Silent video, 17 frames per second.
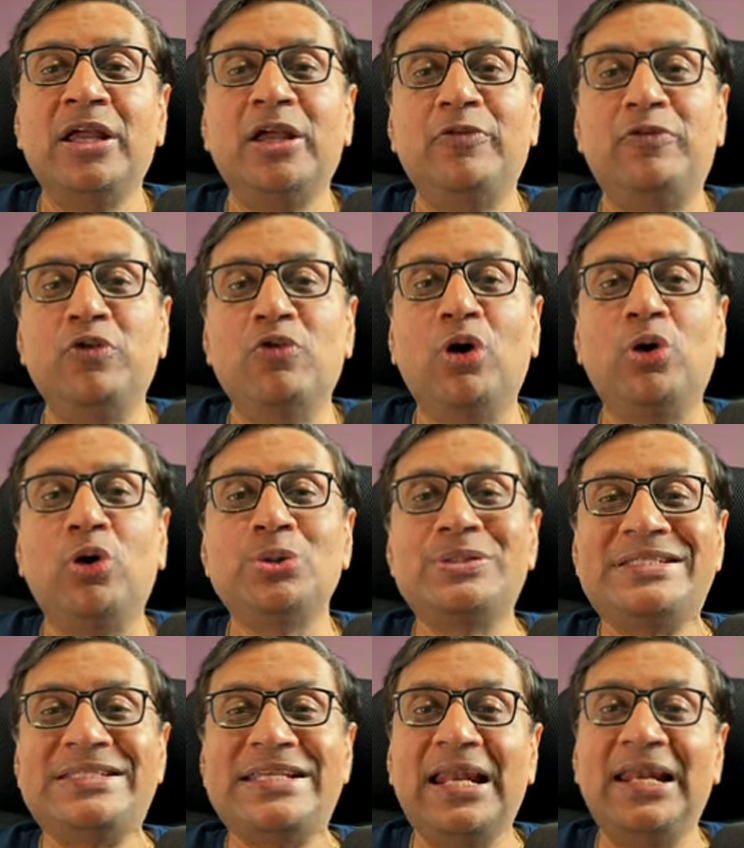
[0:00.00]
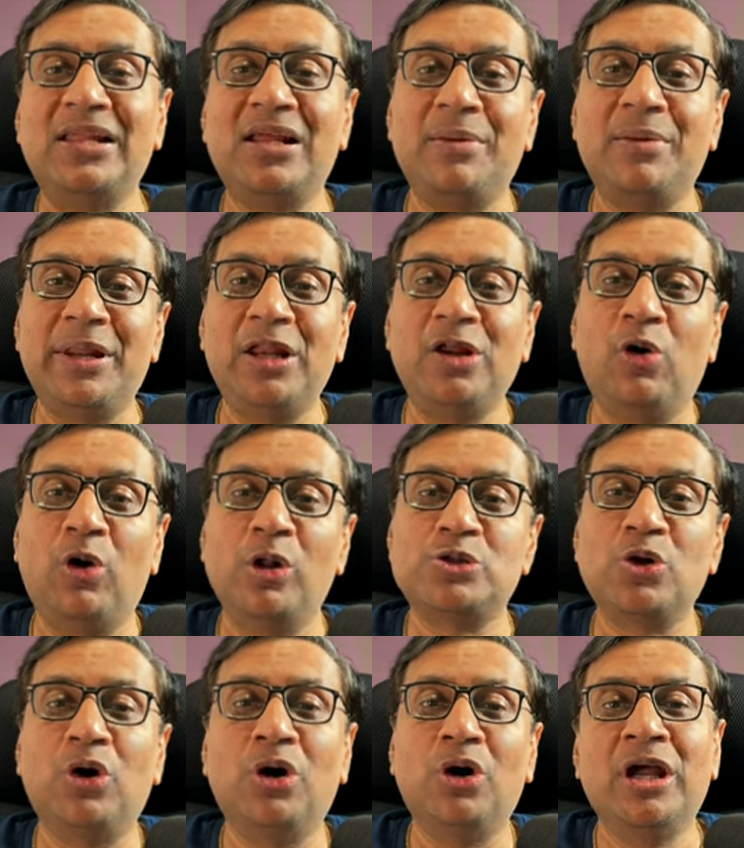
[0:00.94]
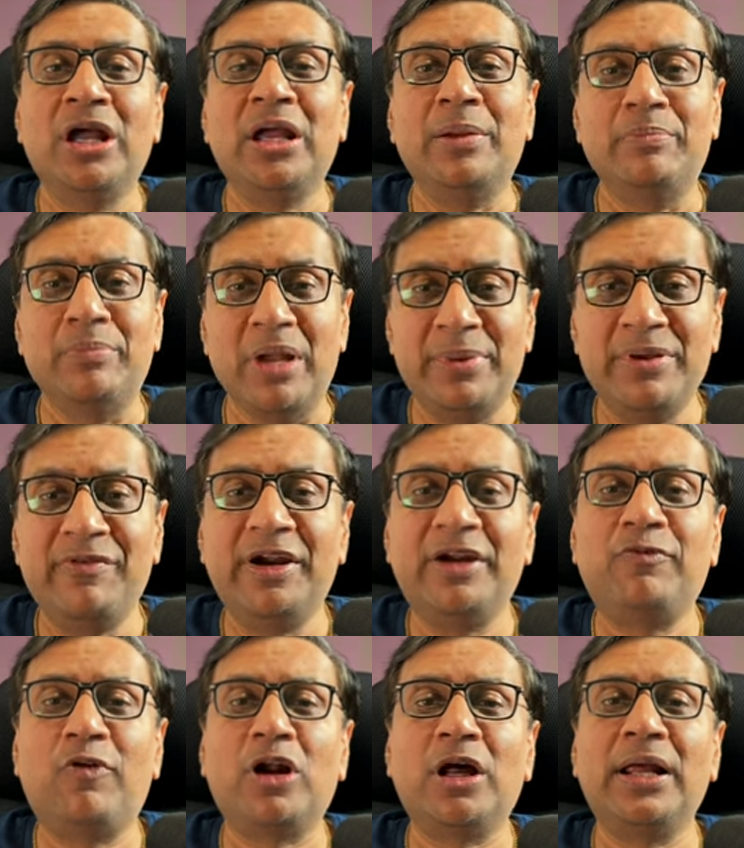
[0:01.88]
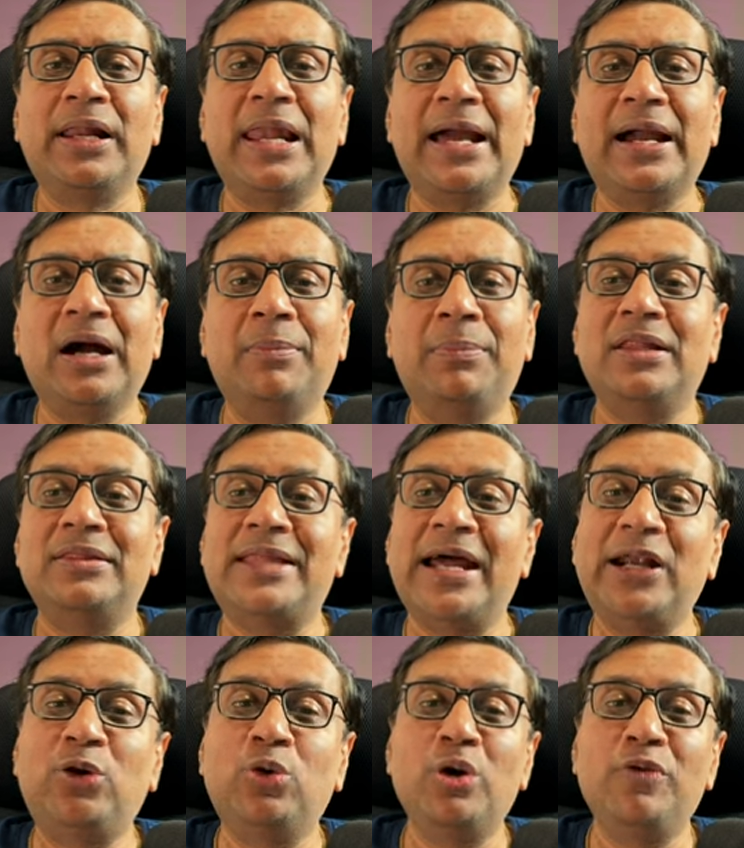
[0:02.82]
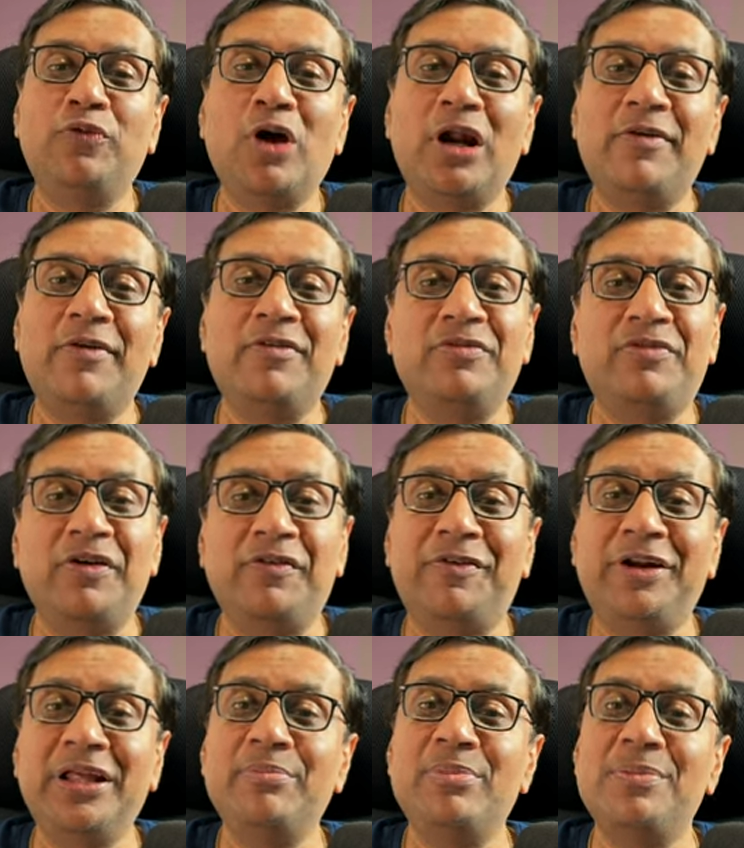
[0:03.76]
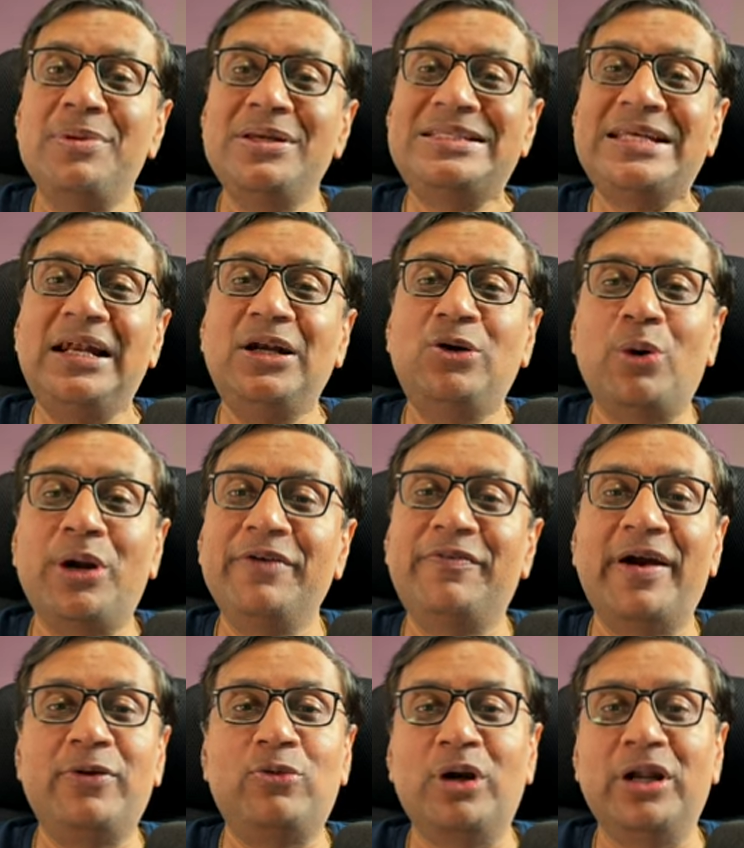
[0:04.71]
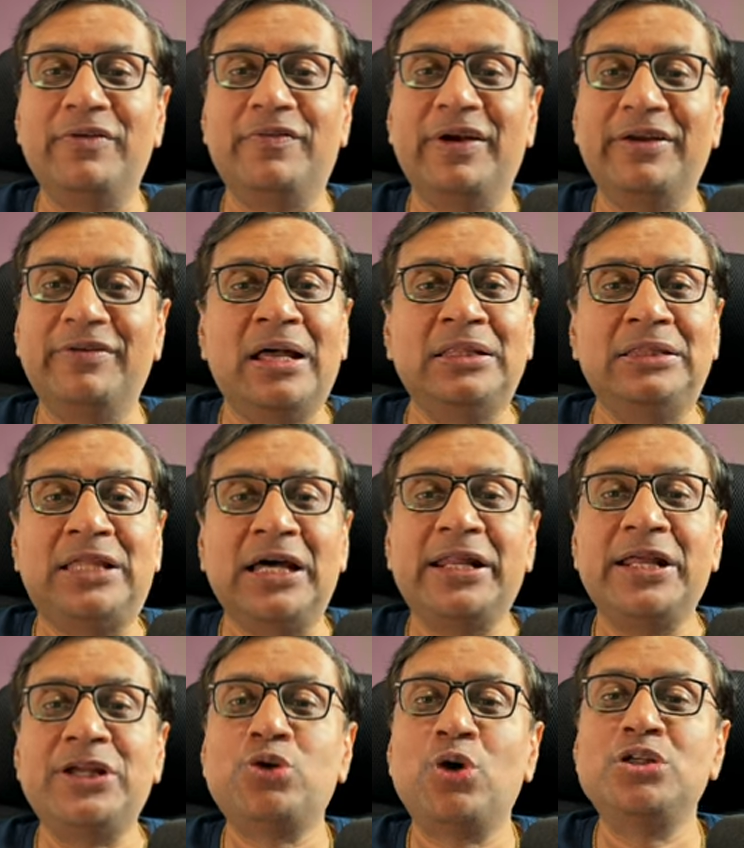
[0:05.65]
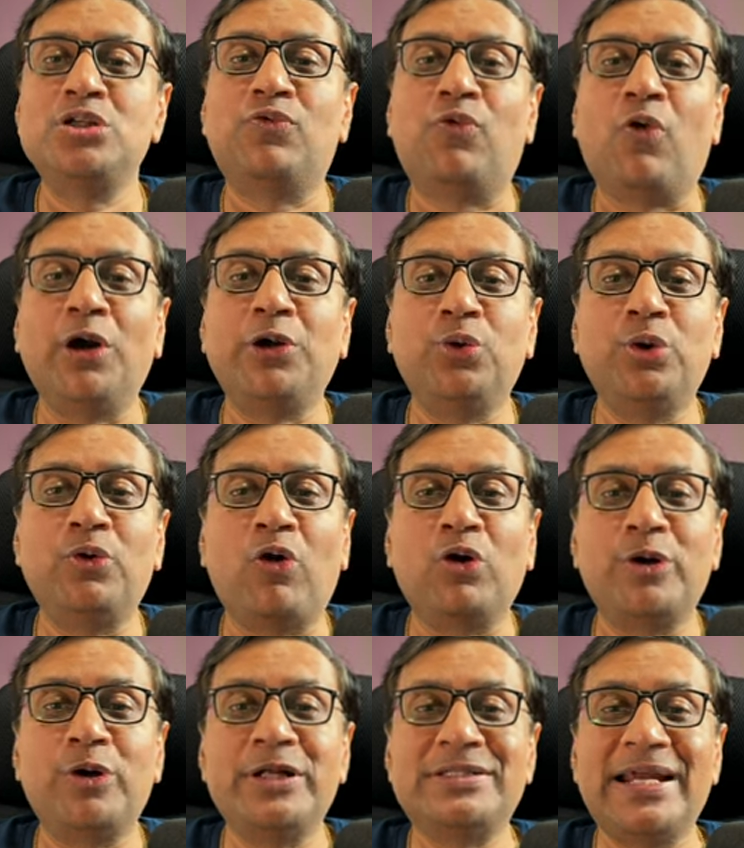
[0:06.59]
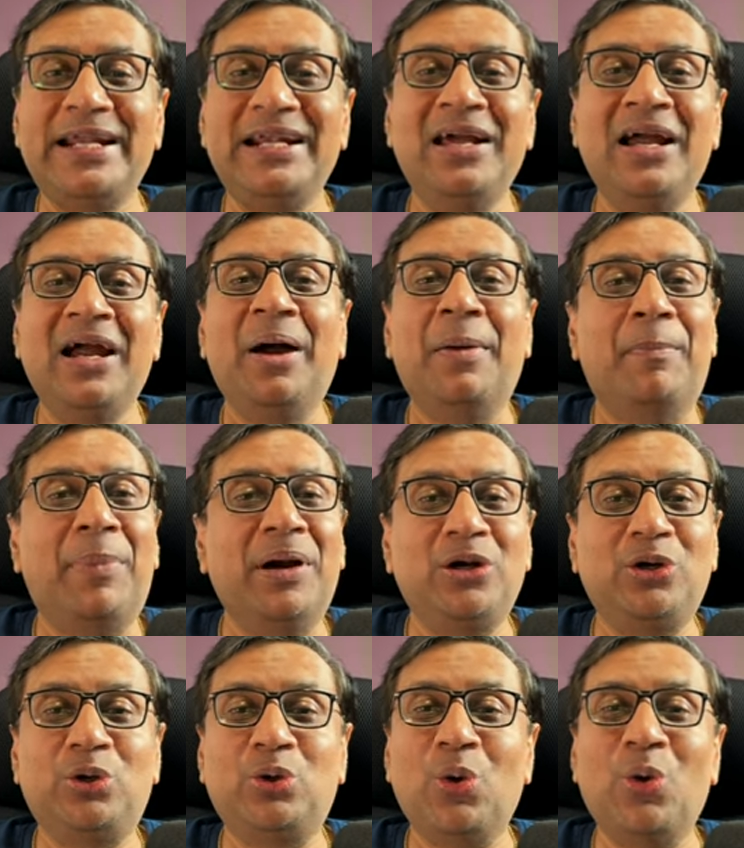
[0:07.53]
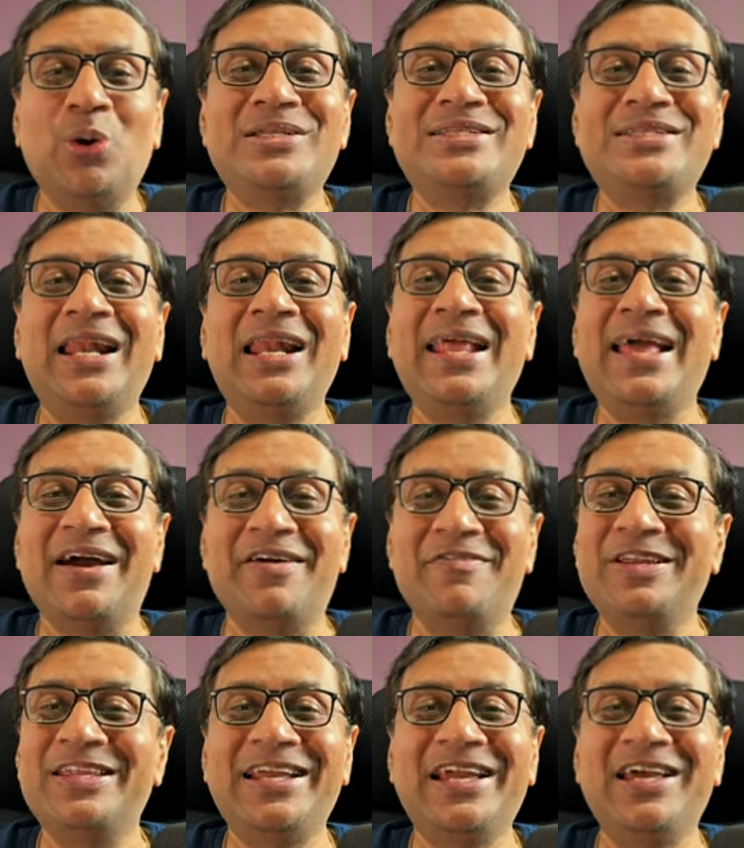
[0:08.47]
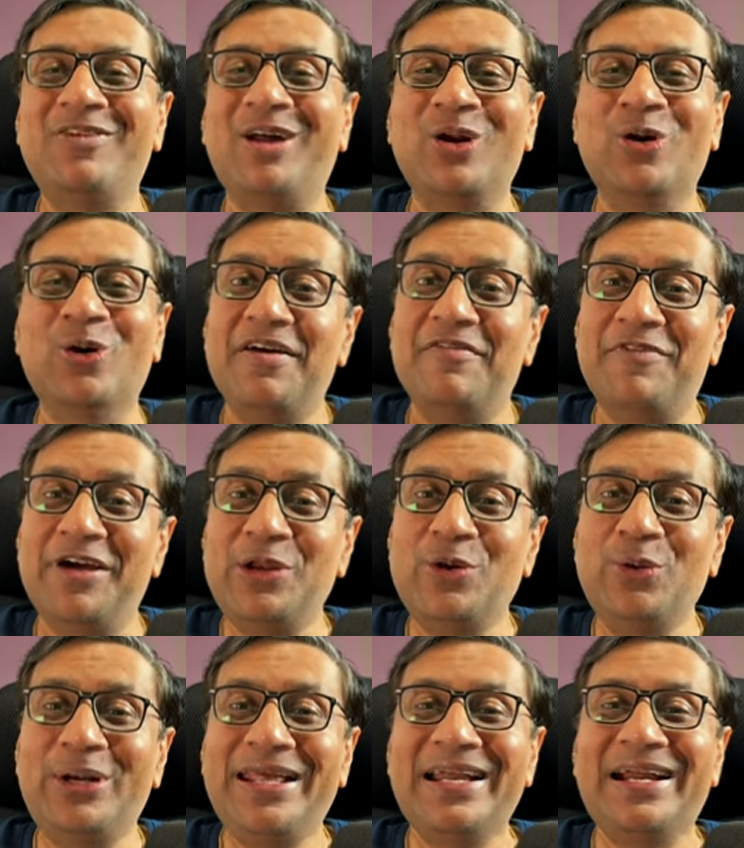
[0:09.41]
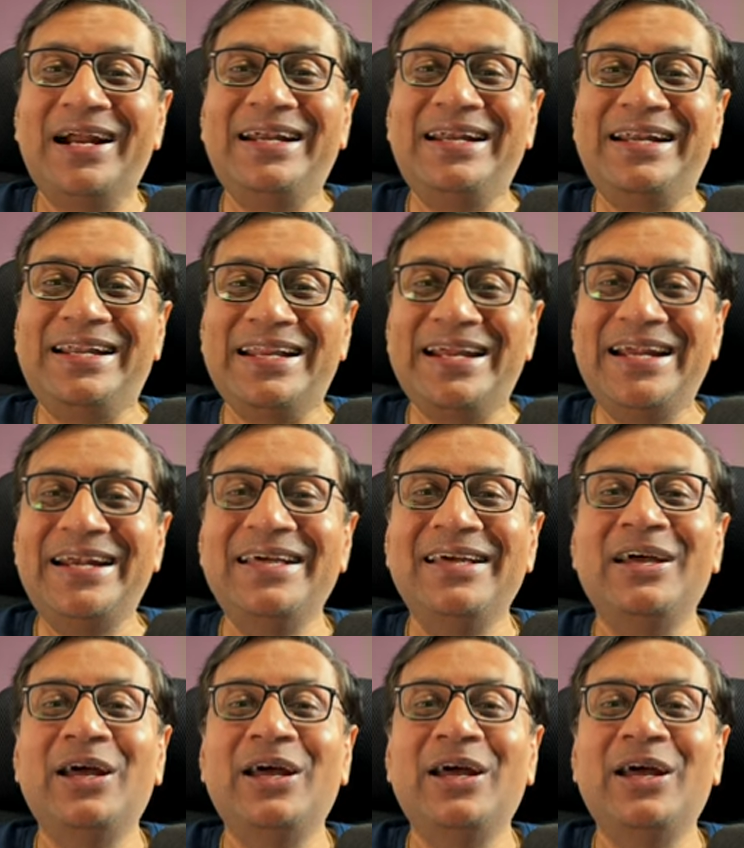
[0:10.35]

If you want to sell the remaining also, maybe wait for a leg up. That too, if you're left with 50, maybe sell 25-25. The ratio is what you'd want to decide, but don't sell everything in one go. When you take a trade,